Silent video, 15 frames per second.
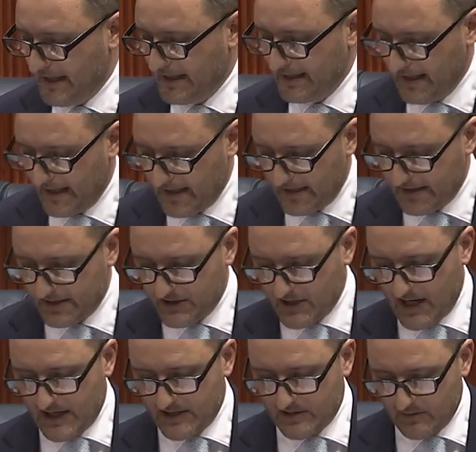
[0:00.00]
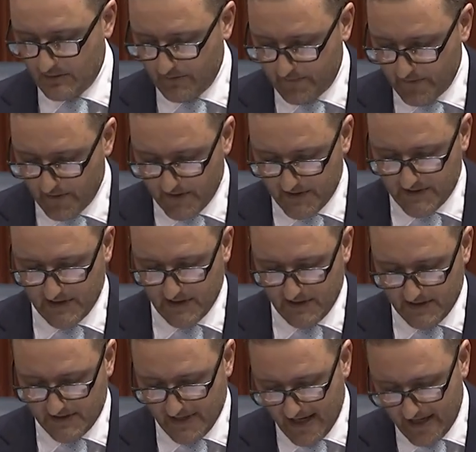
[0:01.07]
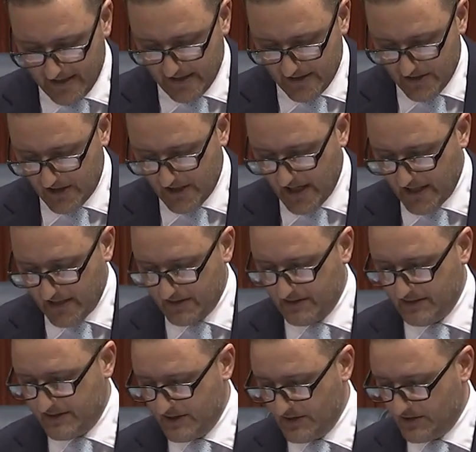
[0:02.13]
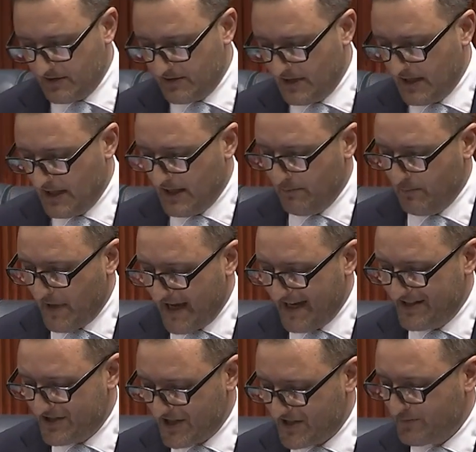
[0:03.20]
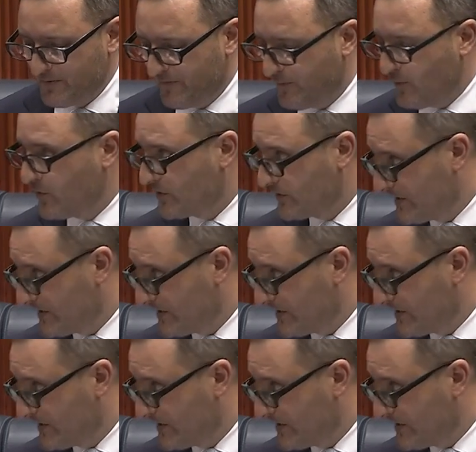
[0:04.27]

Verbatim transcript: Leading the charge to reverse this uneducated decision made just before